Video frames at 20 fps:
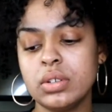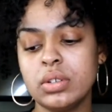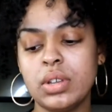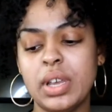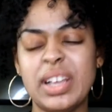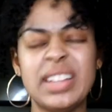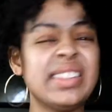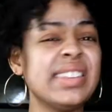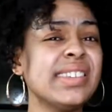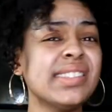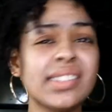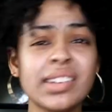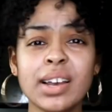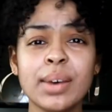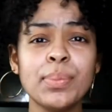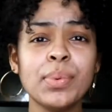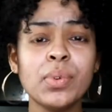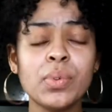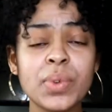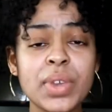at least a
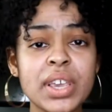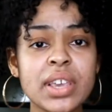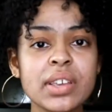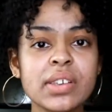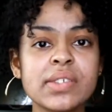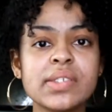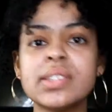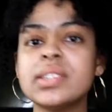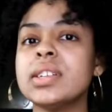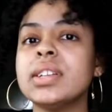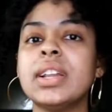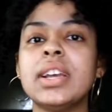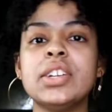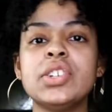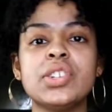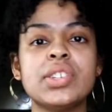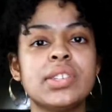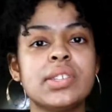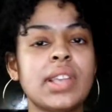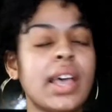couple weeks and I
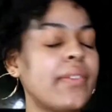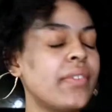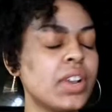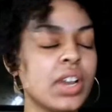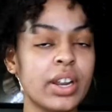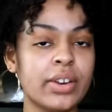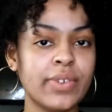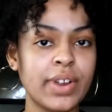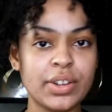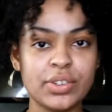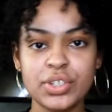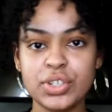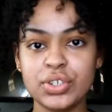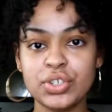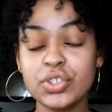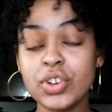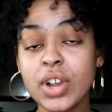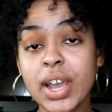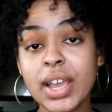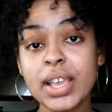just haven't got around to
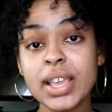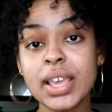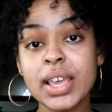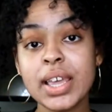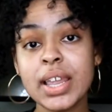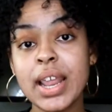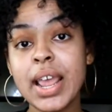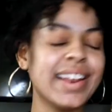trying it.